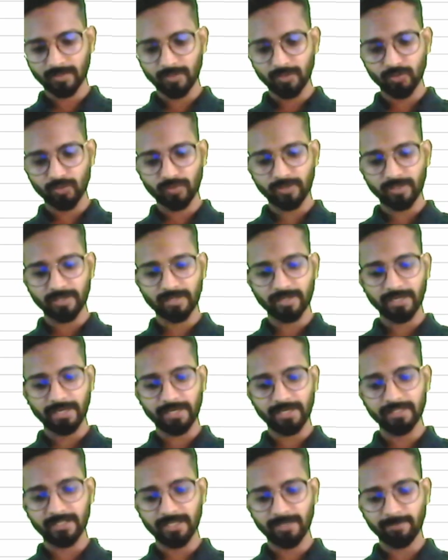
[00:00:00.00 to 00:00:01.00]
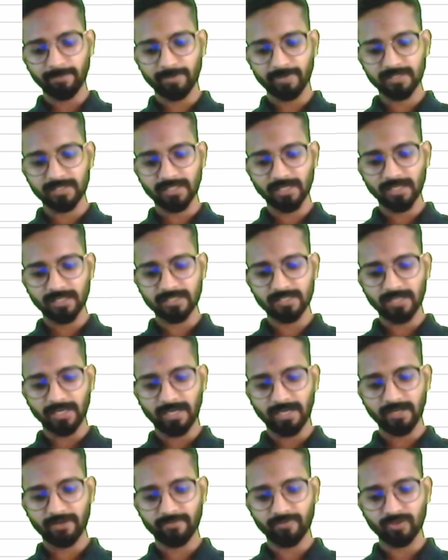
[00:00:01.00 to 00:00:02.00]
You can write that purchased
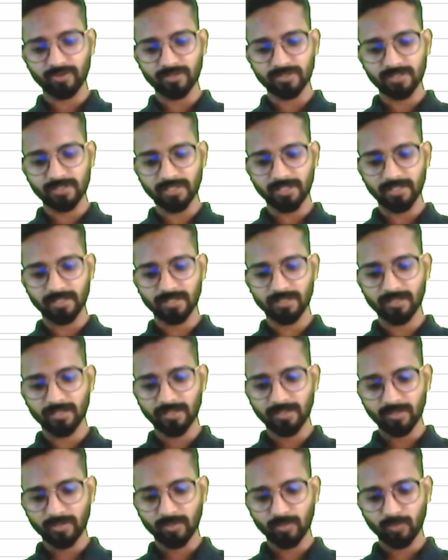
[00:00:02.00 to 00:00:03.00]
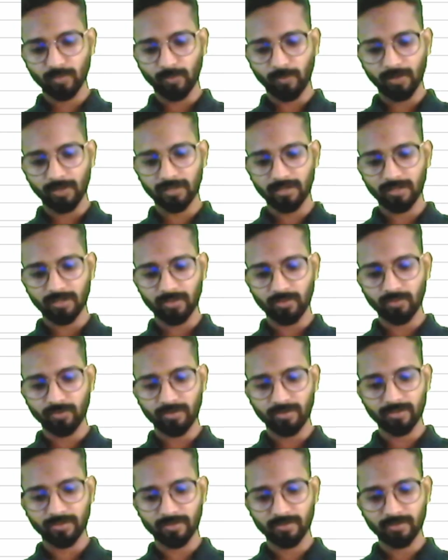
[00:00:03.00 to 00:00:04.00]
land for say 1 crore.